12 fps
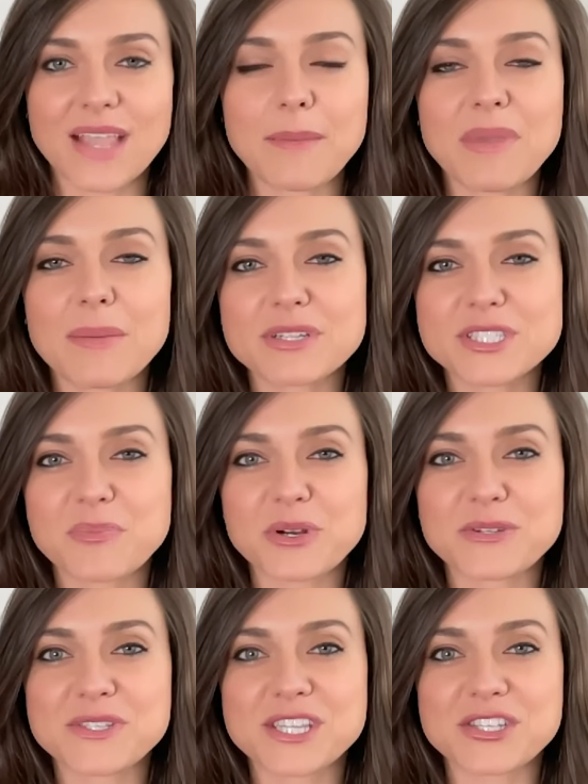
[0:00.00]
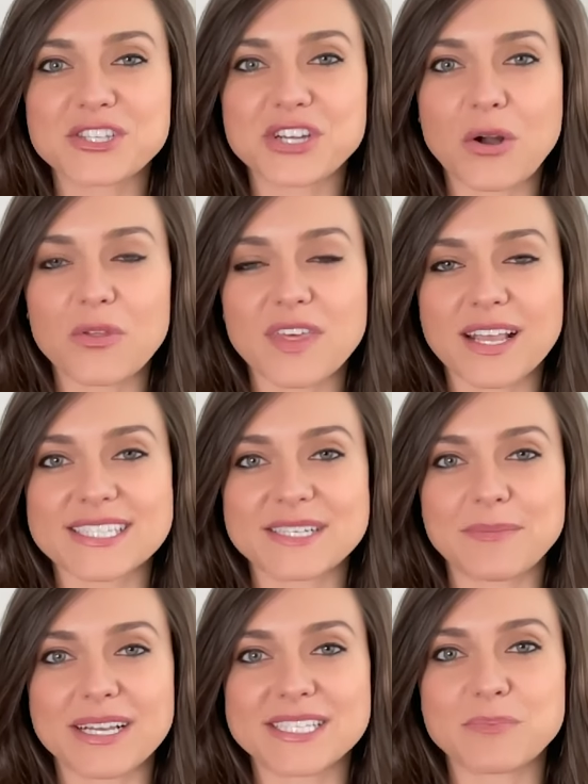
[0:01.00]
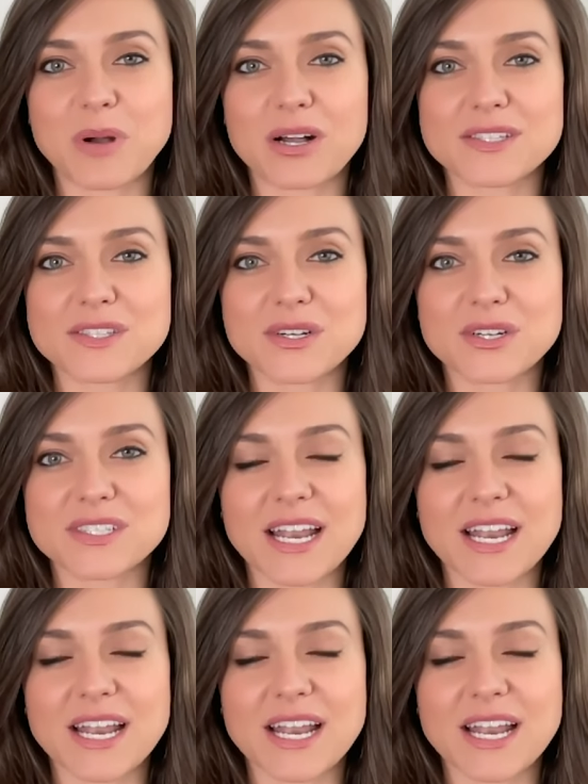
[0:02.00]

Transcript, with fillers: I'm able to produce this show thanks to my sponsors,